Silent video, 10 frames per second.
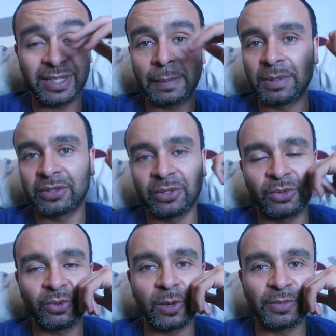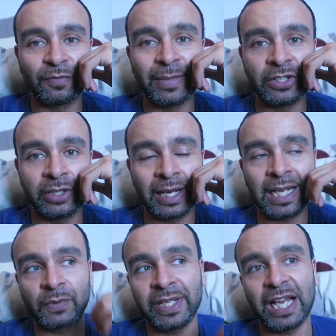deep into the realms of magic,
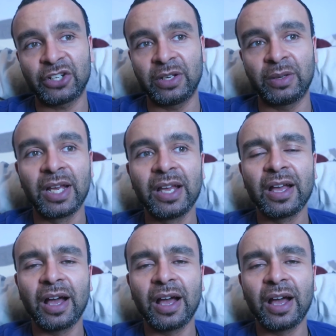and that's when he actually,